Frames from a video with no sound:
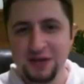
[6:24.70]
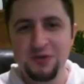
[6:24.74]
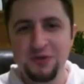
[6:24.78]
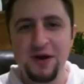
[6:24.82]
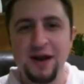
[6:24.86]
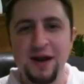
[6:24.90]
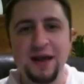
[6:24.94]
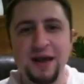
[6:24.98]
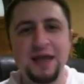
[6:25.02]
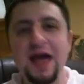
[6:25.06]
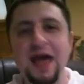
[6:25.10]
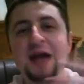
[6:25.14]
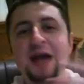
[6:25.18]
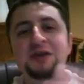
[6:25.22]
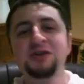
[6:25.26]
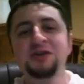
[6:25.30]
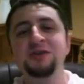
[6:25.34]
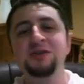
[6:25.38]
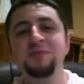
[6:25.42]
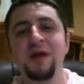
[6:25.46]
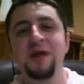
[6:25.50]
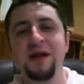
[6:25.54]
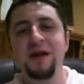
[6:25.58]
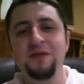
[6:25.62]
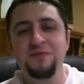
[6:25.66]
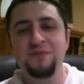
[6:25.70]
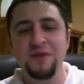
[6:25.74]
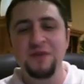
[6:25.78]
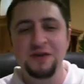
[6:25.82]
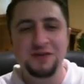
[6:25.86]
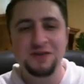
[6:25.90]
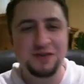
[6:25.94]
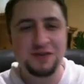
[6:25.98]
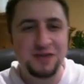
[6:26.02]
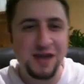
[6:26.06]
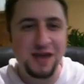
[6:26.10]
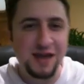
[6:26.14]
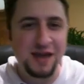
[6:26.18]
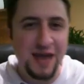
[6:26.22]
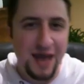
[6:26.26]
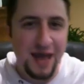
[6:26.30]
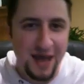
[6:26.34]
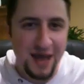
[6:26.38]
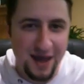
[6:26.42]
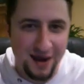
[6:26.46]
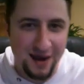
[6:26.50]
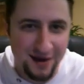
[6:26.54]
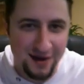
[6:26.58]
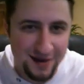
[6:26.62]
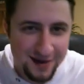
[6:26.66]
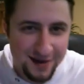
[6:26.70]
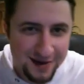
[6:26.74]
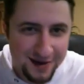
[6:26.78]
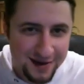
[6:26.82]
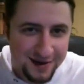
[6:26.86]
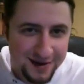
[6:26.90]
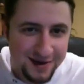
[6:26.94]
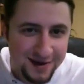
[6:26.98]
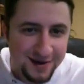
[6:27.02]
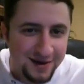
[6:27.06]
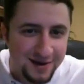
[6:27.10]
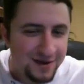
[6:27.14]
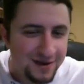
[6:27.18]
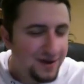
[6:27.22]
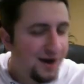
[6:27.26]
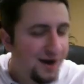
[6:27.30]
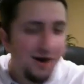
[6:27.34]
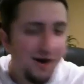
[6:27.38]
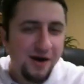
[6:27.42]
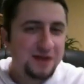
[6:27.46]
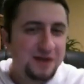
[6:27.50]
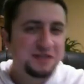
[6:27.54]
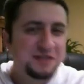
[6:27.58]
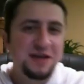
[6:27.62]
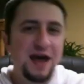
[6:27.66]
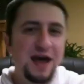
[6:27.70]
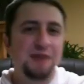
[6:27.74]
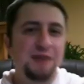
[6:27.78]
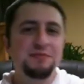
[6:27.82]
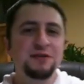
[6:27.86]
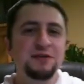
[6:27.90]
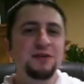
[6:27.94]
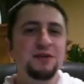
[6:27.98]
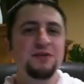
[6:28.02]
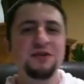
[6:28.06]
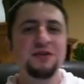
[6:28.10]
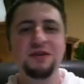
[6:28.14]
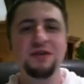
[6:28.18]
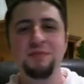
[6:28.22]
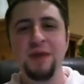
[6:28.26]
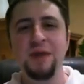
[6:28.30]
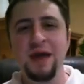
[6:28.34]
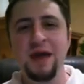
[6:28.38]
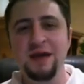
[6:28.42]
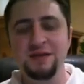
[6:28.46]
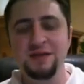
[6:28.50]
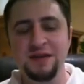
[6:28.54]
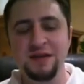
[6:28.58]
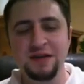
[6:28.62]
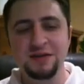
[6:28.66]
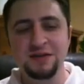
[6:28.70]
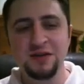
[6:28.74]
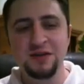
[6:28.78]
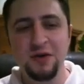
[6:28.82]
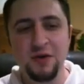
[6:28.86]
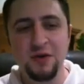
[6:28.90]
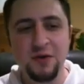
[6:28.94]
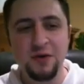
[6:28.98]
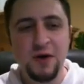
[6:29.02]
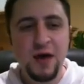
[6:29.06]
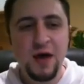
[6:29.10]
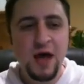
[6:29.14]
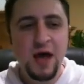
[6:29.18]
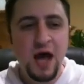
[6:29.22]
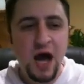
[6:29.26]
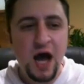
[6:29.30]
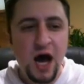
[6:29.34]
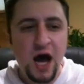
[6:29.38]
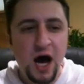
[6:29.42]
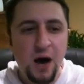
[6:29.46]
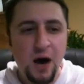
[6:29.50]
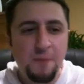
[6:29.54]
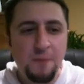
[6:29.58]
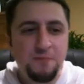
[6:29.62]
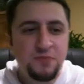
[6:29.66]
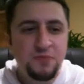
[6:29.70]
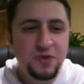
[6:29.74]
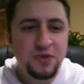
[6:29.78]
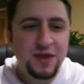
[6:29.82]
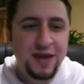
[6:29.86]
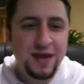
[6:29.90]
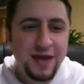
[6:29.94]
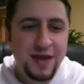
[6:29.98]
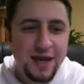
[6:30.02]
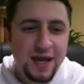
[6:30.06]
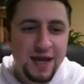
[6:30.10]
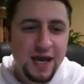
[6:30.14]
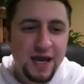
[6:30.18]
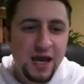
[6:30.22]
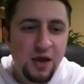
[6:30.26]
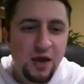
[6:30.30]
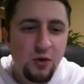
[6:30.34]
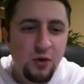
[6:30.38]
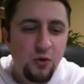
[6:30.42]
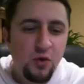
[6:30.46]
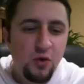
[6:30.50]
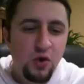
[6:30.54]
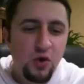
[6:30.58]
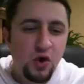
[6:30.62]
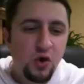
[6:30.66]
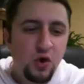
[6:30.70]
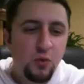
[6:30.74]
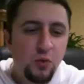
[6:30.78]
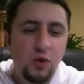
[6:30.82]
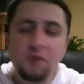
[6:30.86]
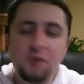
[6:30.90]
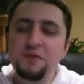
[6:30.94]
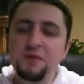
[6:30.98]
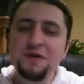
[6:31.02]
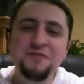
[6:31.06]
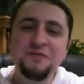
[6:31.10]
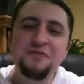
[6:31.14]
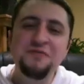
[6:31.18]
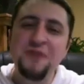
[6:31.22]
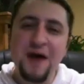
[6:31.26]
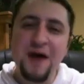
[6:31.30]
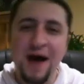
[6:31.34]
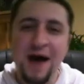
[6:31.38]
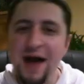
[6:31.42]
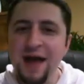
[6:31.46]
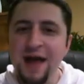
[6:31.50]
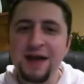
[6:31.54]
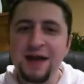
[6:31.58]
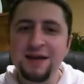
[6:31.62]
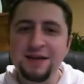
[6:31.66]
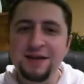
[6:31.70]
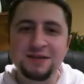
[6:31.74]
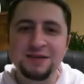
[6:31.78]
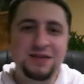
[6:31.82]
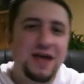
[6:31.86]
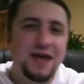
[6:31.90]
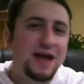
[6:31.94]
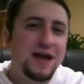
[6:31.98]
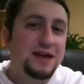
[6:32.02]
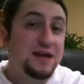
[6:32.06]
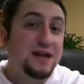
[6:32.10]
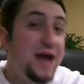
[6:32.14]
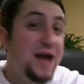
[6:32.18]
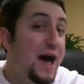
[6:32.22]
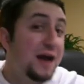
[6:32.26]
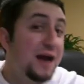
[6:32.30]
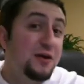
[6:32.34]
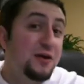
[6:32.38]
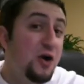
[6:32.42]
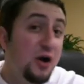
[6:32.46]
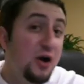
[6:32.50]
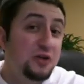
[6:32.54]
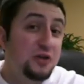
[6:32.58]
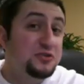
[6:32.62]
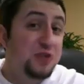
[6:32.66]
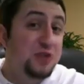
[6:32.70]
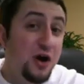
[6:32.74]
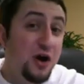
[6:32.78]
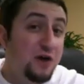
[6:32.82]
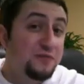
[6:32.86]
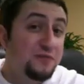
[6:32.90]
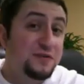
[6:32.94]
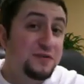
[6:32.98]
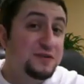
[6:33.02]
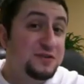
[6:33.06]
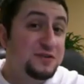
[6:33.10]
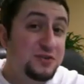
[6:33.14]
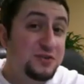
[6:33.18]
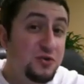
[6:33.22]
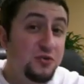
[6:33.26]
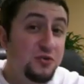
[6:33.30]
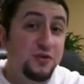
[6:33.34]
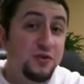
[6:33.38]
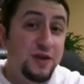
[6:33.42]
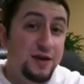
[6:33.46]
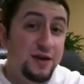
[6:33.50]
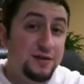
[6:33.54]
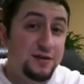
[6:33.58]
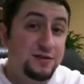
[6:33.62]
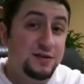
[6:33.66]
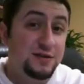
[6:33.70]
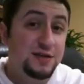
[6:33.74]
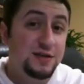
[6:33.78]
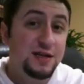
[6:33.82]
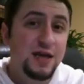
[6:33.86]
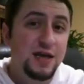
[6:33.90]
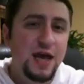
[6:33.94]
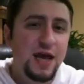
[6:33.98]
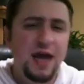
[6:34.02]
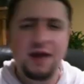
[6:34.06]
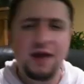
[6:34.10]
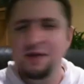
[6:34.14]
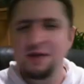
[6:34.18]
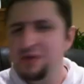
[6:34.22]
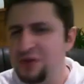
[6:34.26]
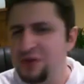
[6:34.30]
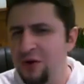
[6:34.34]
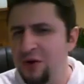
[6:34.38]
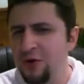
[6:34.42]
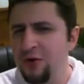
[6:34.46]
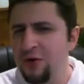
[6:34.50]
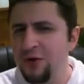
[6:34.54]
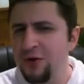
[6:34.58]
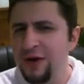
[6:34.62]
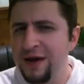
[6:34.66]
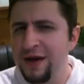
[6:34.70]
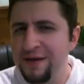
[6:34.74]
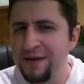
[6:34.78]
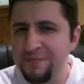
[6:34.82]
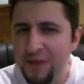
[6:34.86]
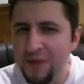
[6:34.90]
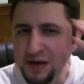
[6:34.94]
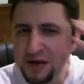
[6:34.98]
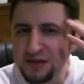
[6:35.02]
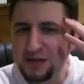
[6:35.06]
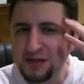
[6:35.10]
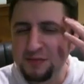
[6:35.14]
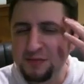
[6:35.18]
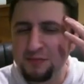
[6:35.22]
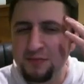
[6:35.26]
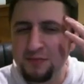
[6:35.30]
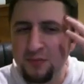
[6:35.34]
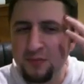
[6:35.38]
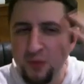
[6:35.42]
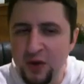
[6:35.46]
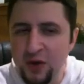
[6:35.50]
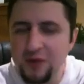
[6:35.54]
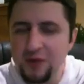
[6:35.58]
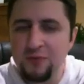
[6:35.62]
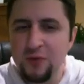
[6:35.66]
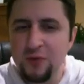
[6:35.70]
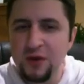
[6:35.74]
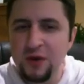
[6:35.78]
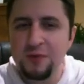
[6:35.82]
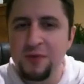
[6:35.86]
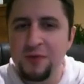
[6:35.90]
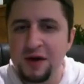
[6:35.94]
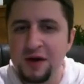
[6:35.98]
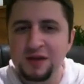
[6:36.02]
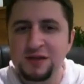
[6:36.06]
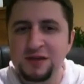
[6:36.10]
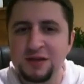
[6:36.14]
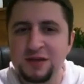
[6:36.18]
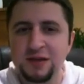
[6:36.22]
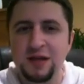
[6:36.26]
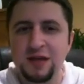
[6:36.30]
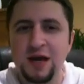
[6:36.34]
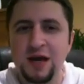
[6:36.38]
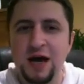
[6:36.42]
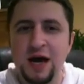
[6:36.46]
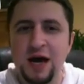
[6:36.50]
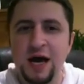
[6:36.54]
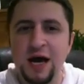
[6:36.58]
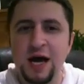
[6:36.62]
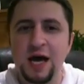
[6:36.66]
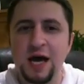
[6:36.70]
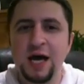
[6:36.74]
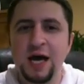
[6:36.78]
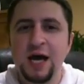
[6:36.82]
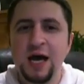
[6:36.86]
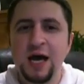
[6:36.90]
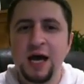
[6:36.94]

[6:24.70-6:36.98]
trying to catch as many fish as they can oh it's absolutely amazing so um, what we find is that not all dolphins do this and so it must we we must uh,